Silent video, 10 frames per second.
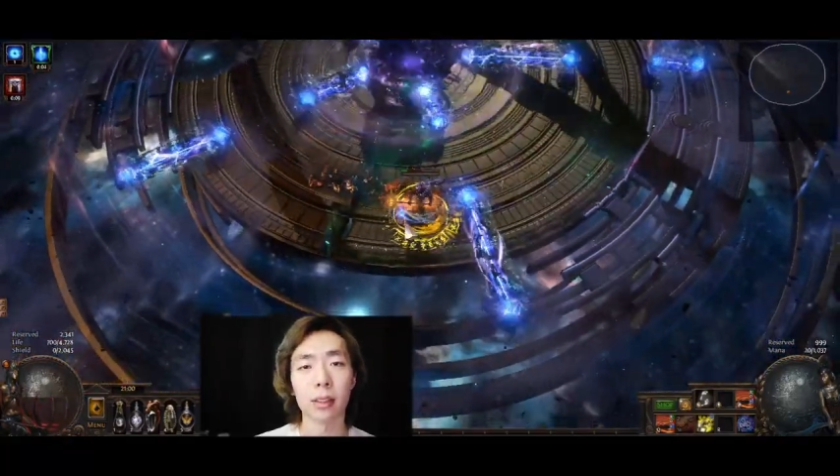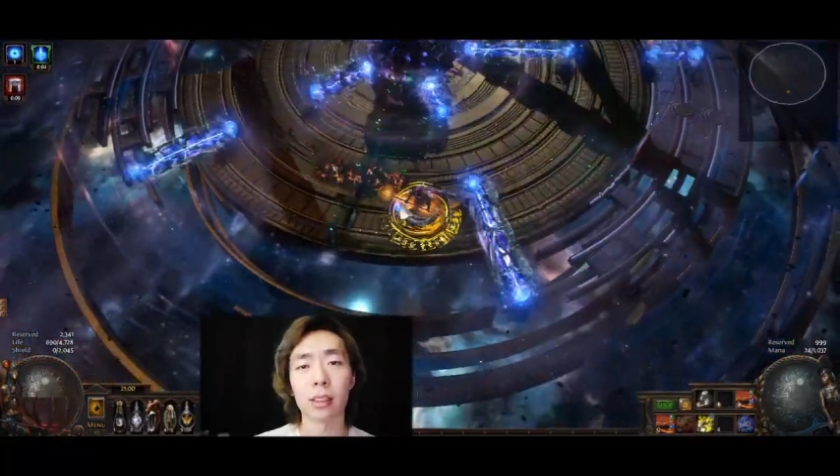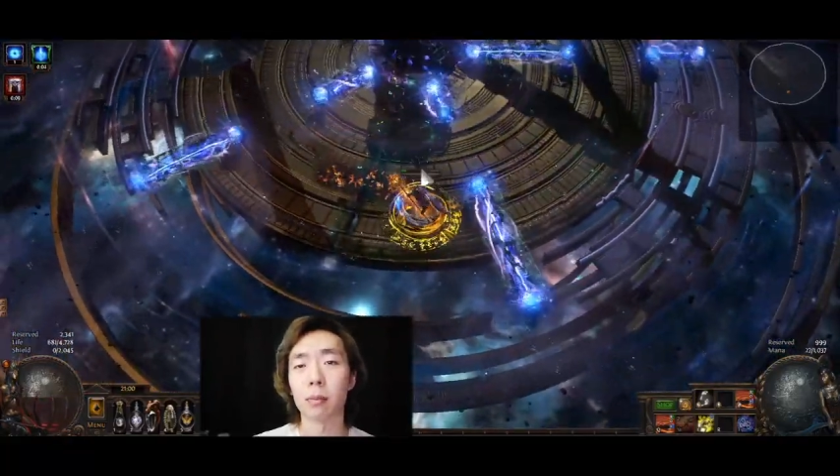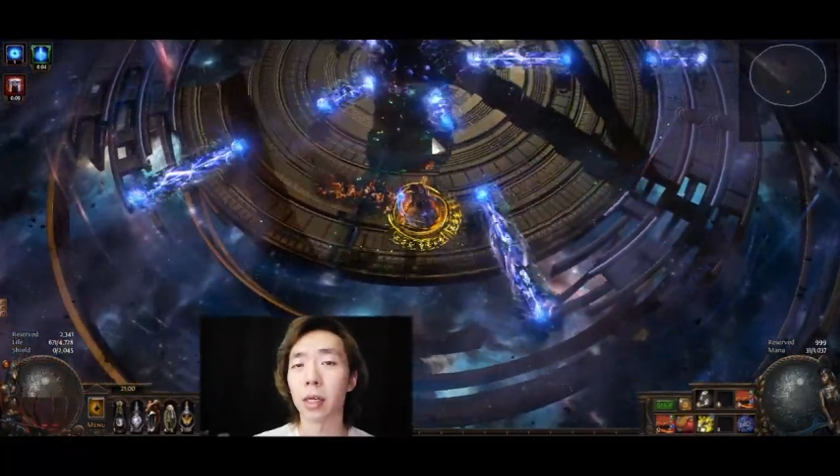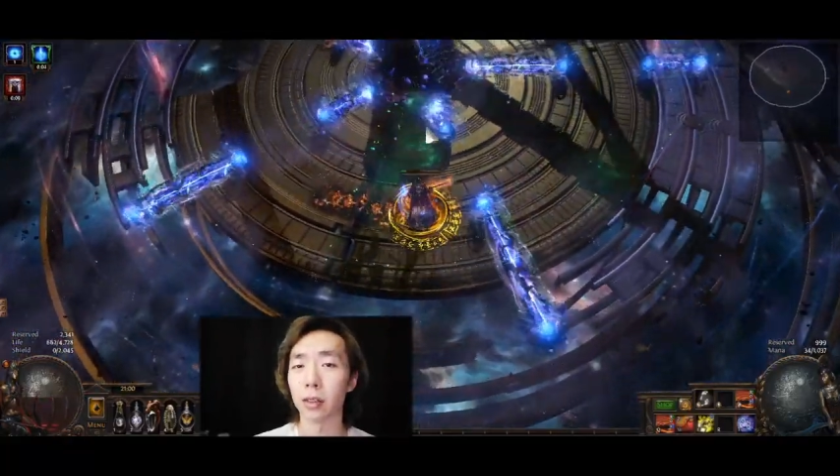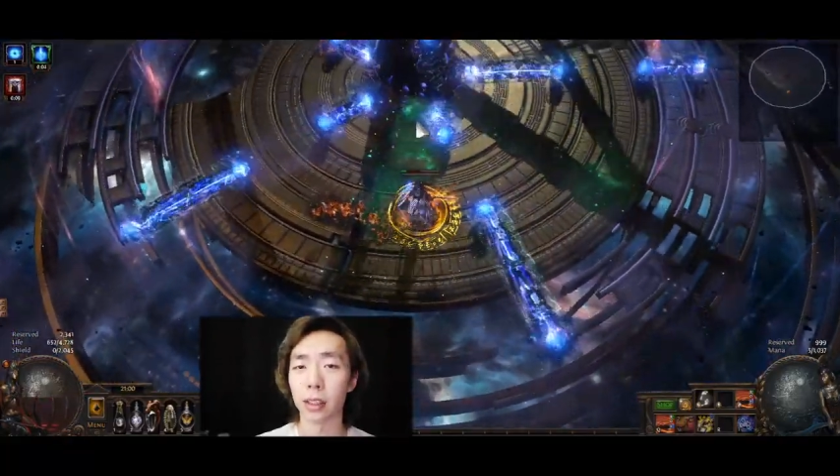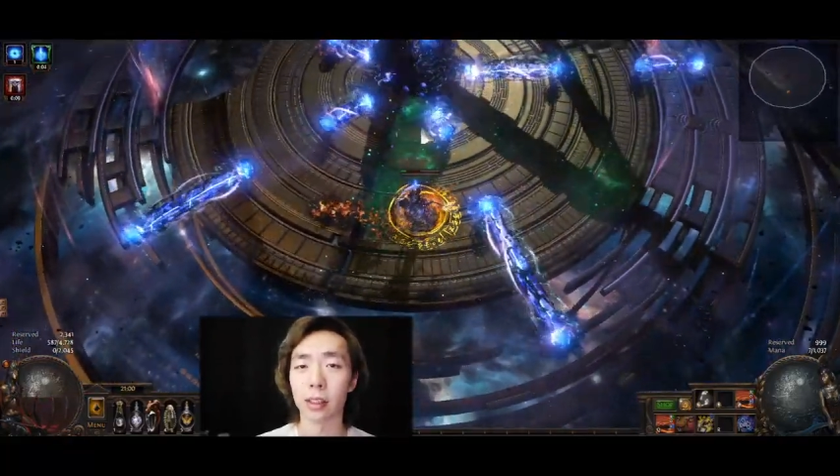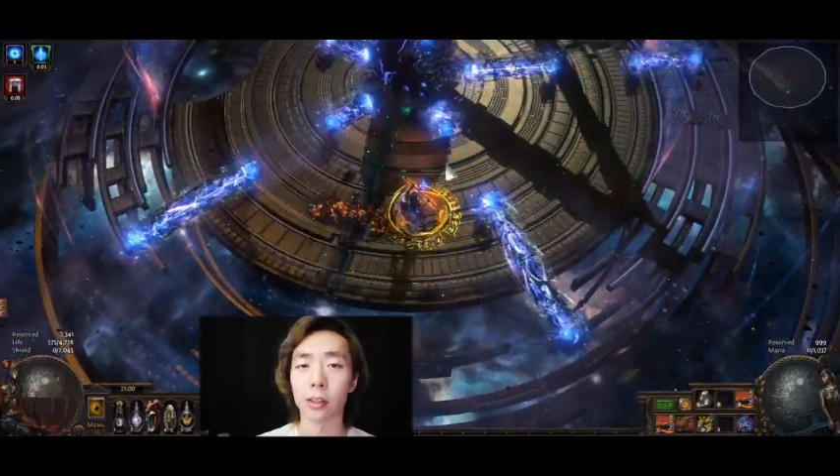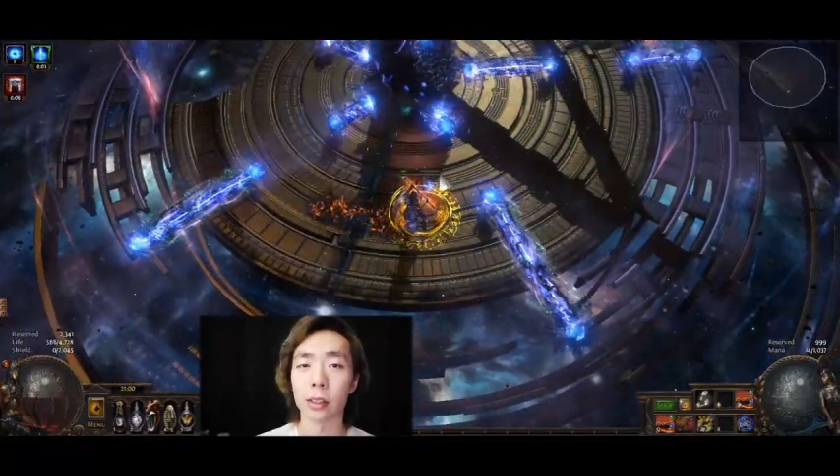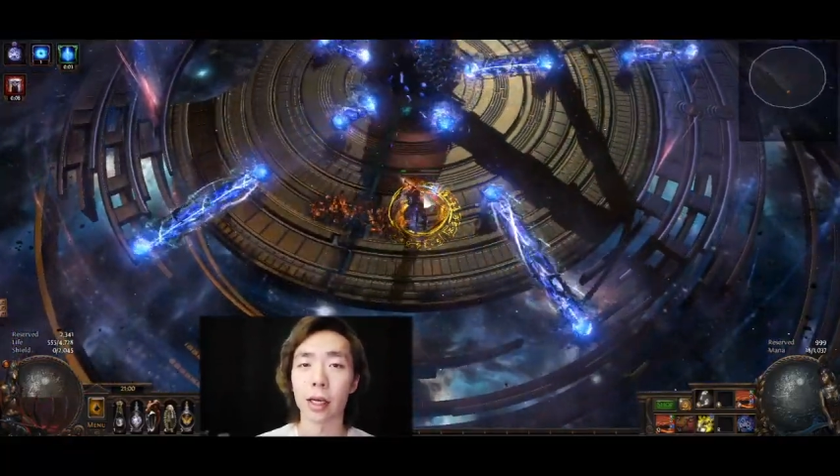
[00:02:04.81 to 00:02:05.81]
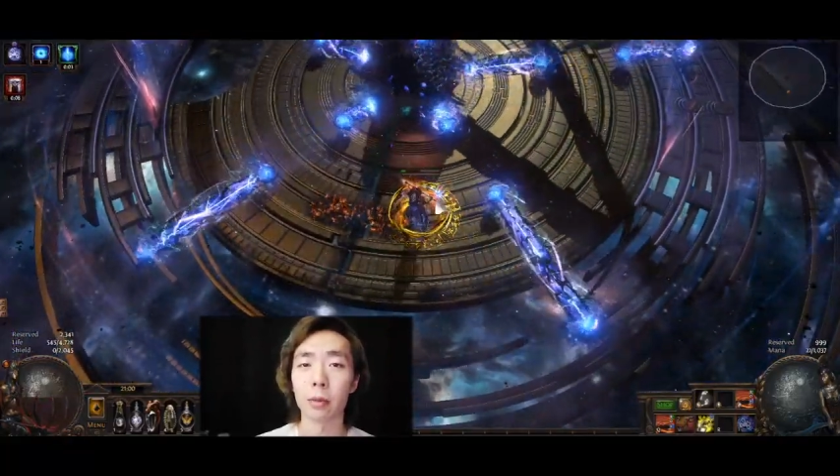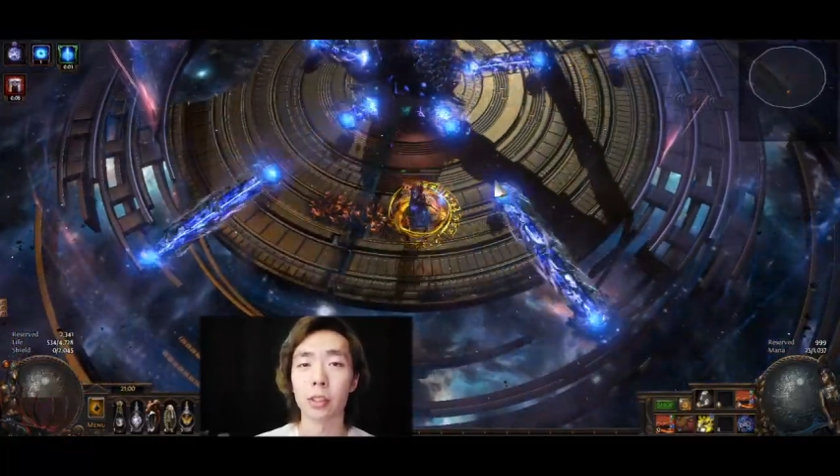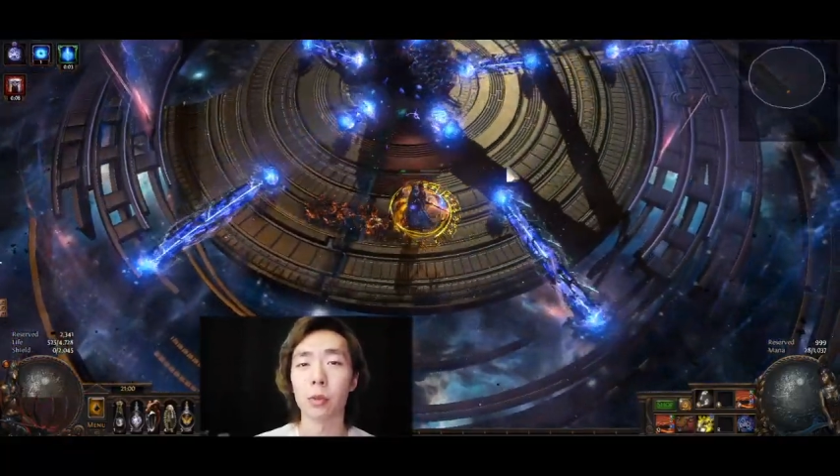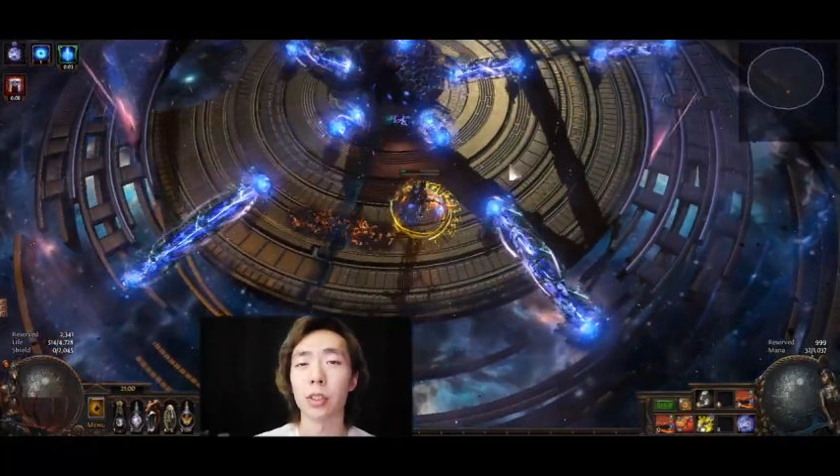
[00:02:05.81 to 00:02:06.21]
that's about 600 damage,